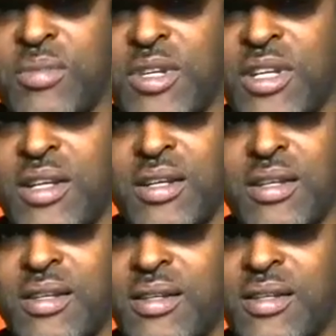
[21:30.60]
It was a
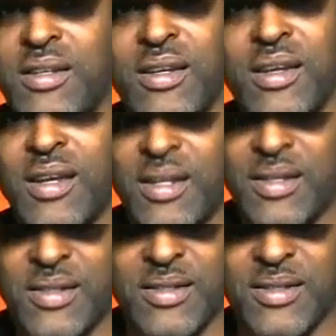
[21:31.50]
home job, bro. It was
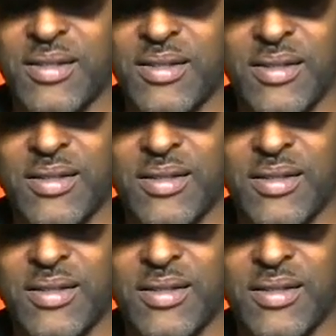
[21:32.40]
a home job.